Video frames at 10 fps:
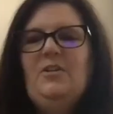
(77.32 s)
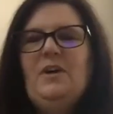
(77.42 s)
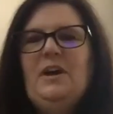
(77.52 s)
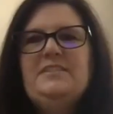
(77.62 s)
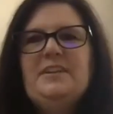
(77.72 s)

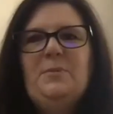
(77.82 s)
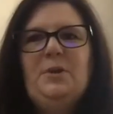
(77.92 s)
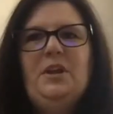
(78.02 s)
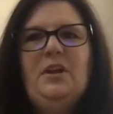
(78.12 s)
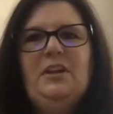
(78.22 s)
I stumbled
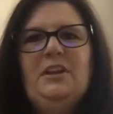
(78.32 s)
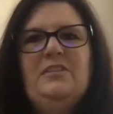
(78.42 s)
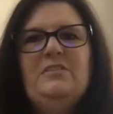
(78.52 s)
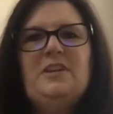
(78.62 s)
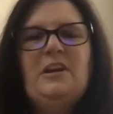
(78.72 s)

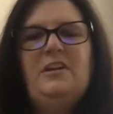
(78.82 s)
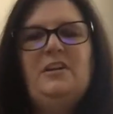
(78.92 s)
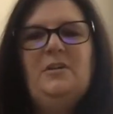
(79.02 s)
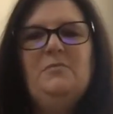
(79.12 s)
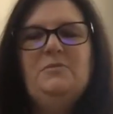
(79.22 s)

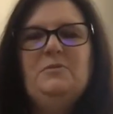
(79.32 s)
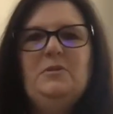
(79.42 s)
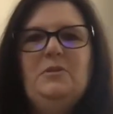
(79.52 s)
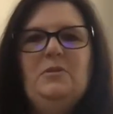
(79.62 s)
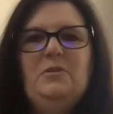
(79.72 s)
on
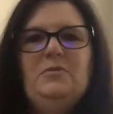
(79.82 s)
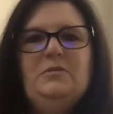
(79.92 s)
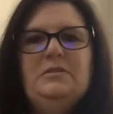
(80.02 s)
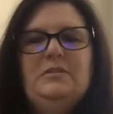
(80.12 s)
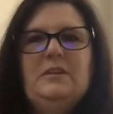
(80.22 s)
through
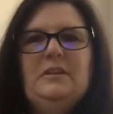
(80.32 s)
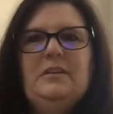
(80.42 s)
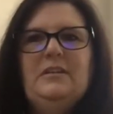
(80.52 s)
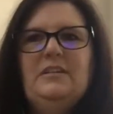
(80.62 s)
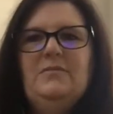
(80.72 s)

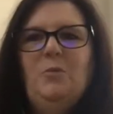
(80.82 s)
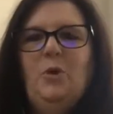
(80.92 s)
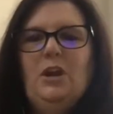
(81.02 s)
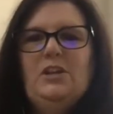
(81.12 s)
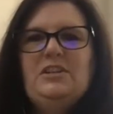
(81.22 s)

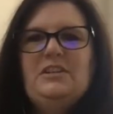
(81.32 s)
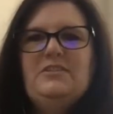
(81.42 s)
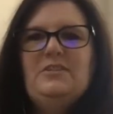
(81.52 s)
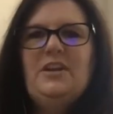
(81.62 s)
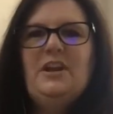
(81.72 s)
mortgages.
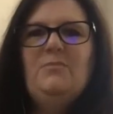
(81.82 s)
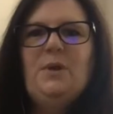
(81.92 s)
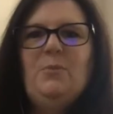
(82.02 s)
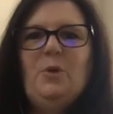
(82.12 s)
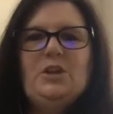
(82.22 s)
So I'd gotten my
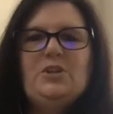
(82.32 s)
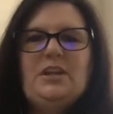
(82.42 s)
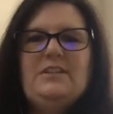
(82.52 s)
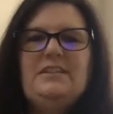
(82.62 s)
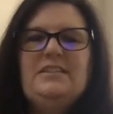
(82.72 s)
mortgage
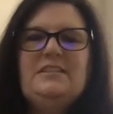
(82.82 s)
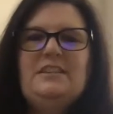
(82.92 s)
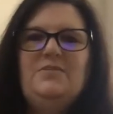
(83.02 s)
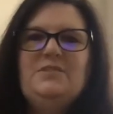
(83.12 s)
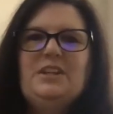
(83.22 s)
license and
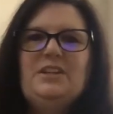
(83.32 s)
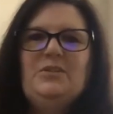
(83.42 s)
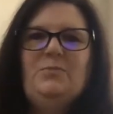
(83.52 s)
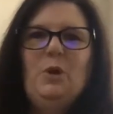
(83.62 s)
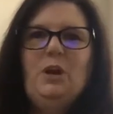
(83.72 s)
I was going to
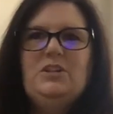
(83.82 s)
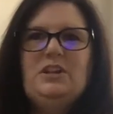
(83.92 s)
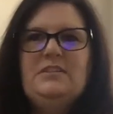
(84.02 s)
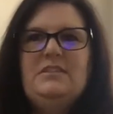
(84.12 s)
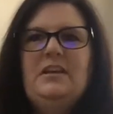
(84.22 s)
do
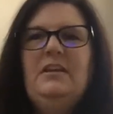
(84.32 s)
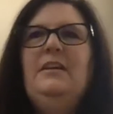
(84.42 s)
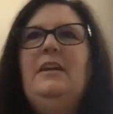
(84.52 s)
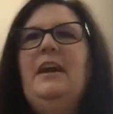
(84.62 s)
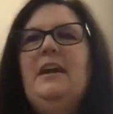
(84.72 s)
mortgages.
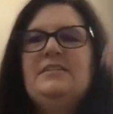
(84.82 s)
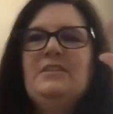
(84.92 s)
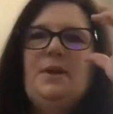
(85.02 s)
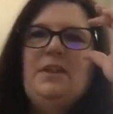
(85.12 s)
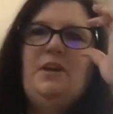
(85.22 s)
And so
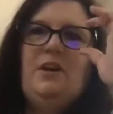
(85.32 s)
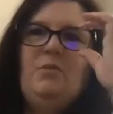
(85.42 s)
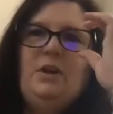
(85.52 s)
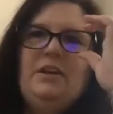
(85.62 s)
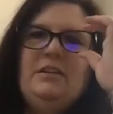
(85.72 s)
my thought
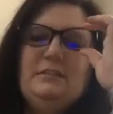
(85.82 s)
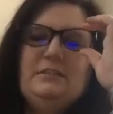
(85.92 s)
was,